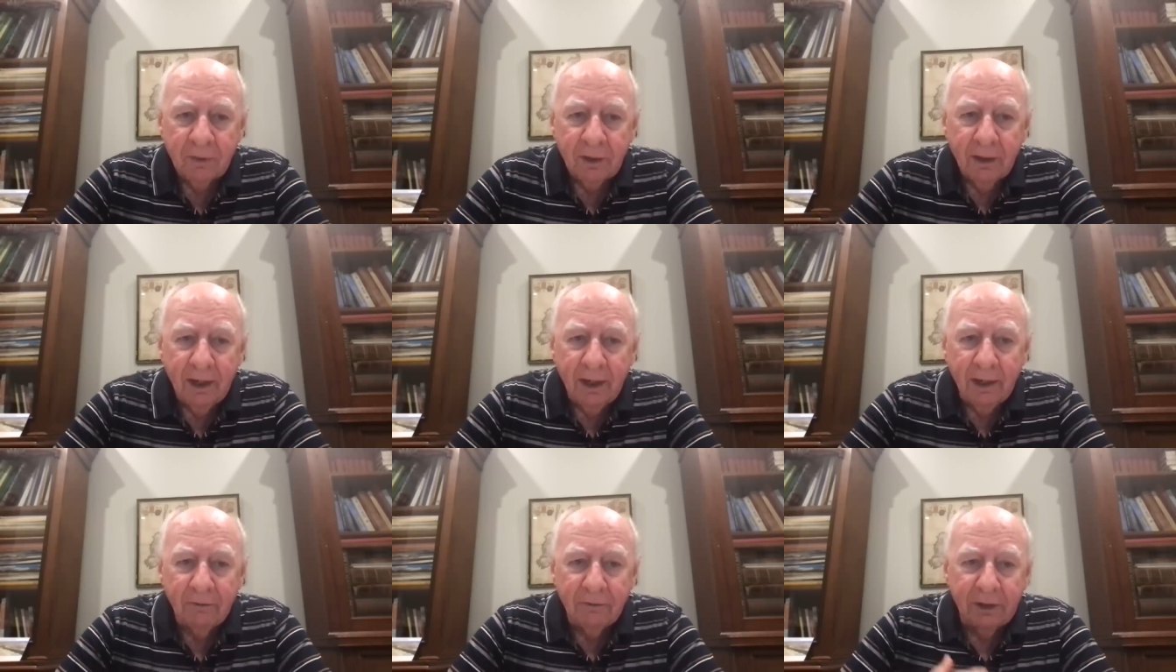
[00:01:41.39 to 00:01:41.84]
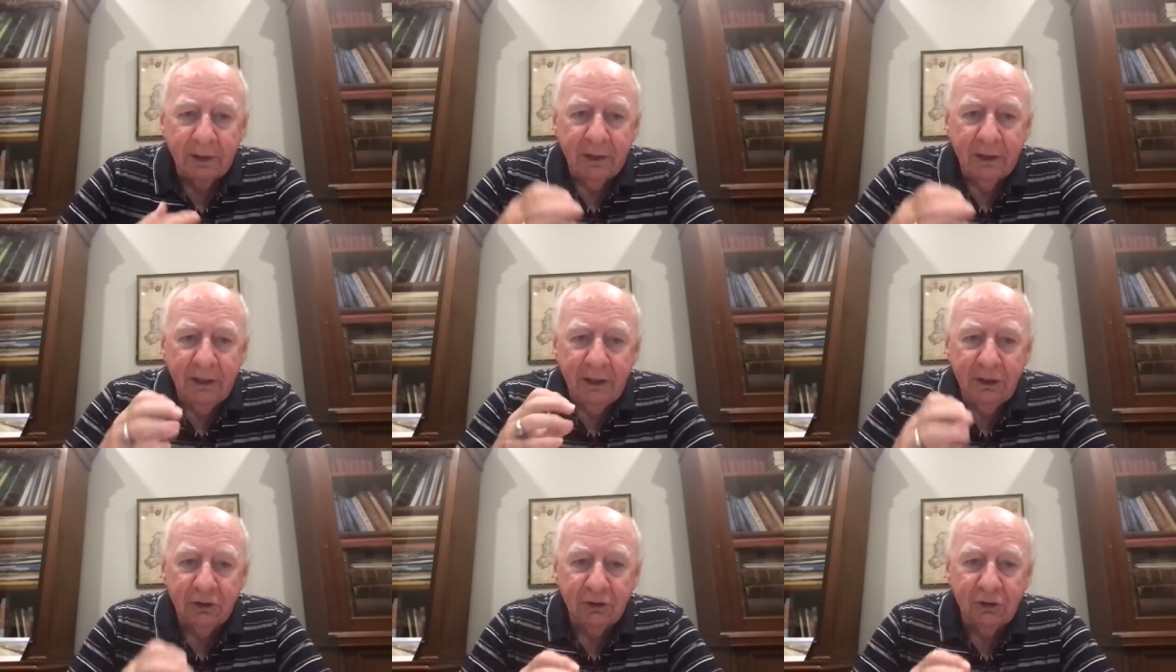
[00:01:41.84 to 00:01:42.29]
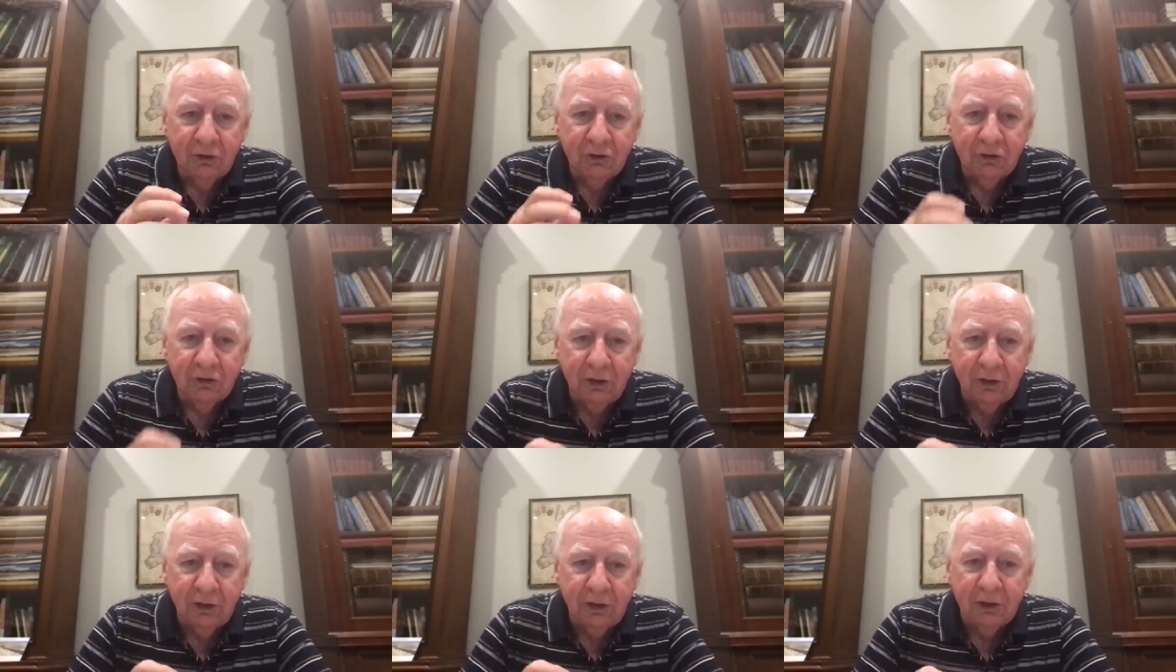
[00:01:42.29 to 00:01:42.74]
and that each
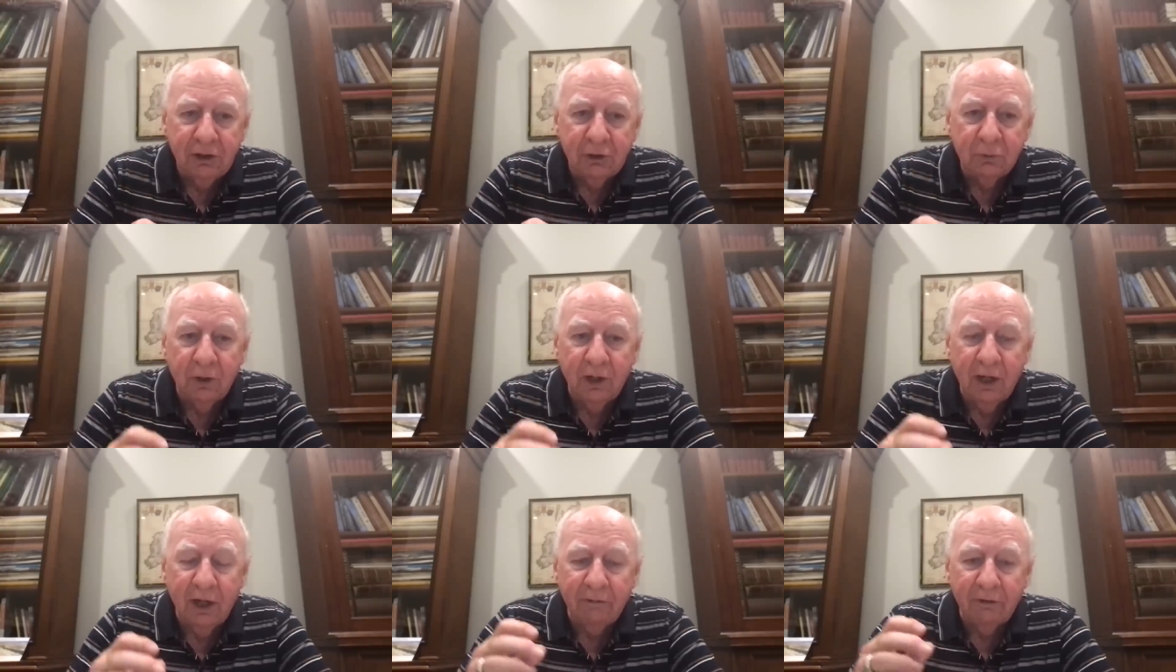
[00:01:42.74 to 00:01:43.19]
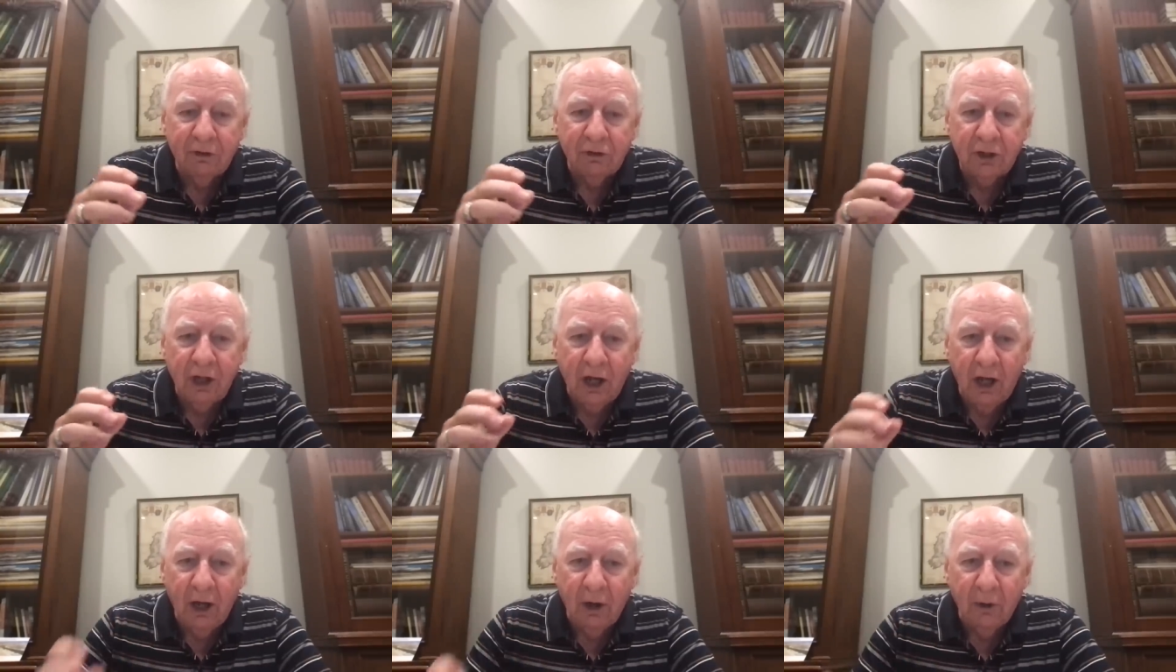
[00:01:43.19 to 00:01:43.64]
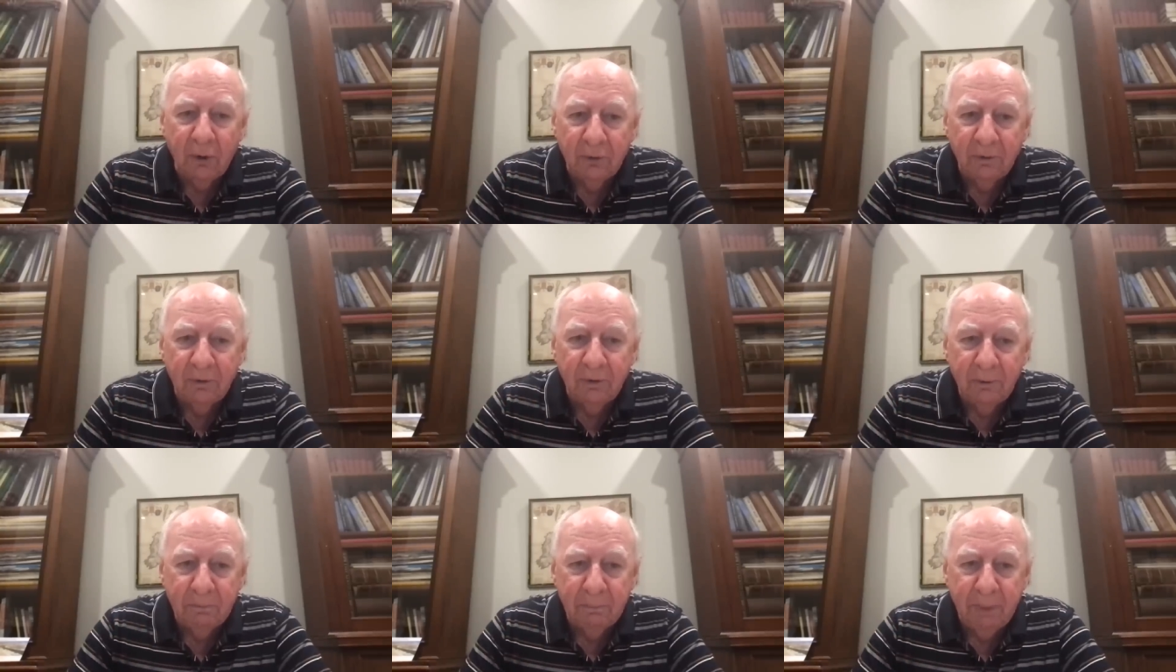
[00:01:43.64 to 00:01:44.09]
disease would have its
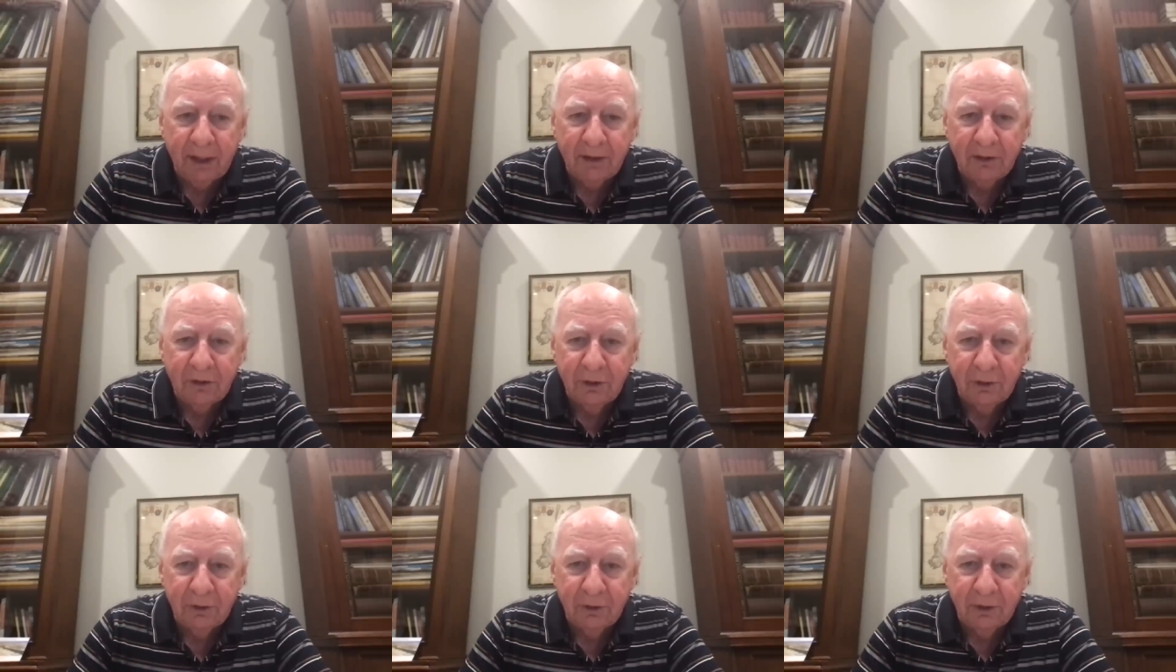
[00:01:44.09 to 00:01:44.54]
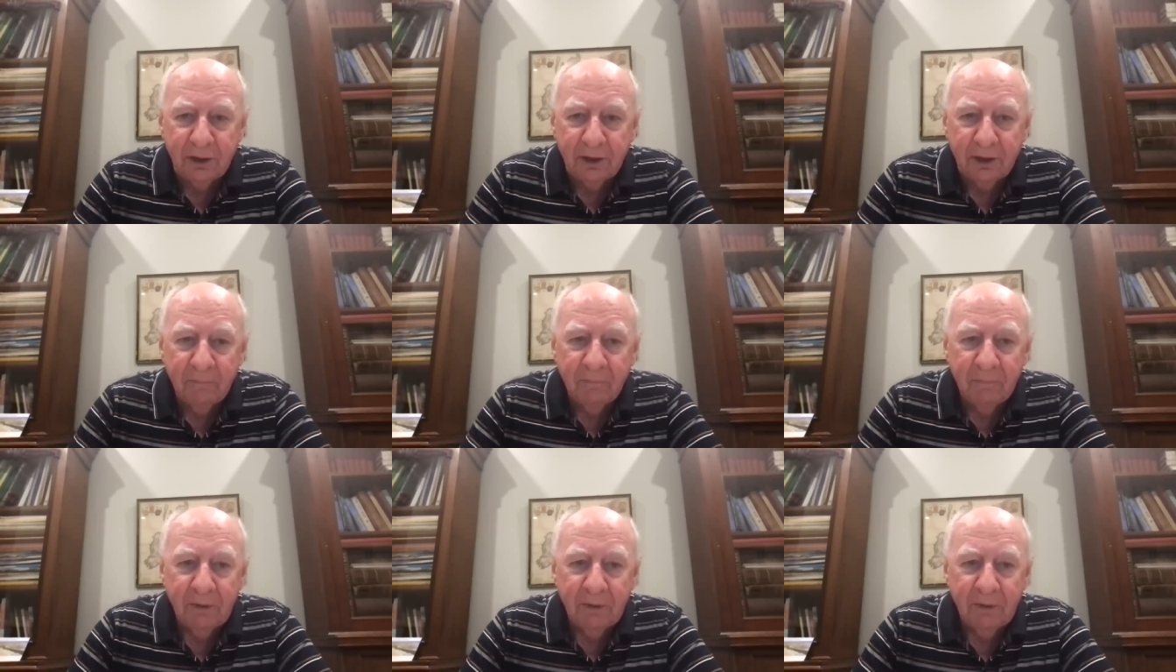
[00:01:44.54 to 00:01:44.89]
own bacteria.